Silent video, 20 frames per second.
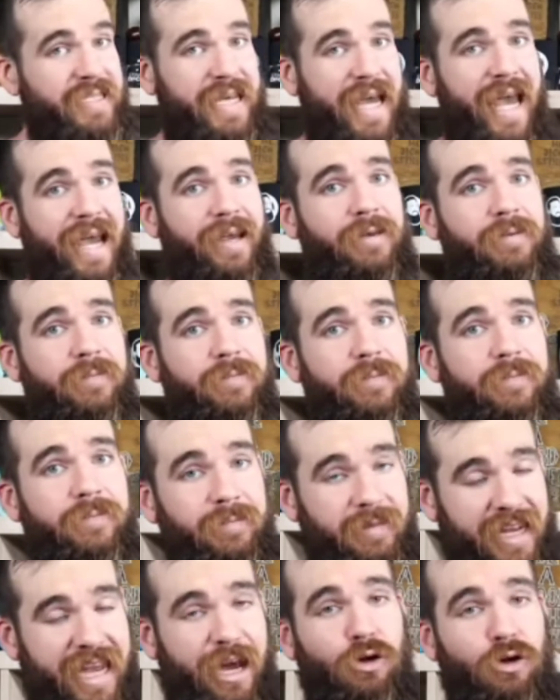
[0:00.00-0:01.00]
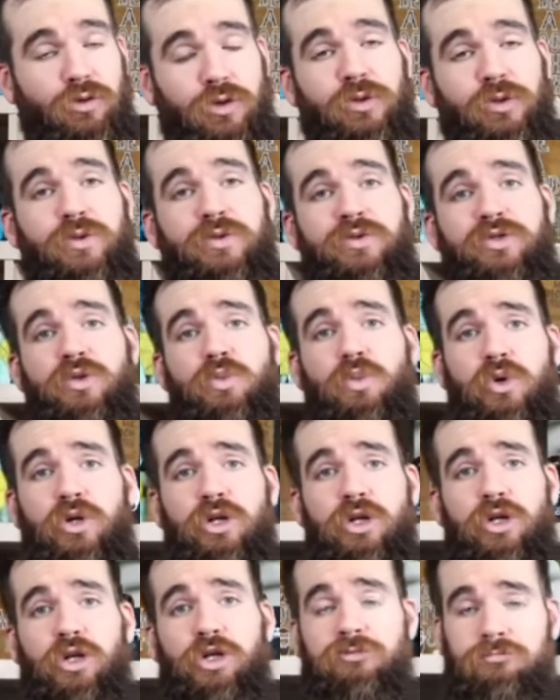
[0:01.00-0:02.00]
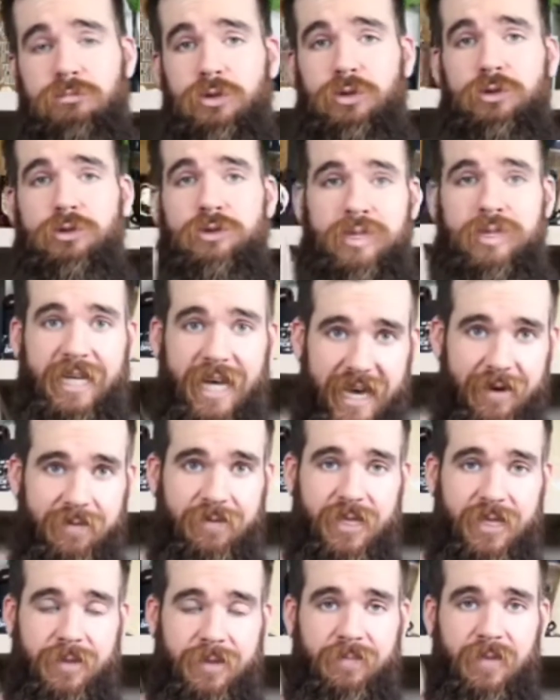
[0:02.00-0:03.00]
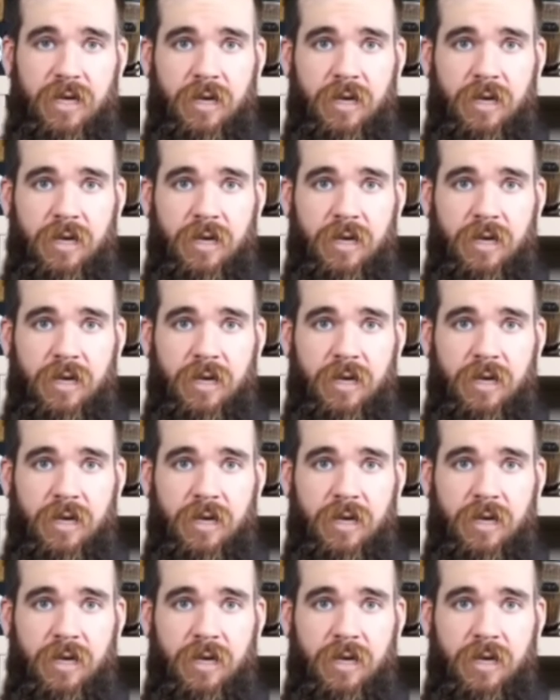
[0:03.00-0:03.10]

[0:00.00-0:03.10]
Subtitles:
tech now rules the world more than ever.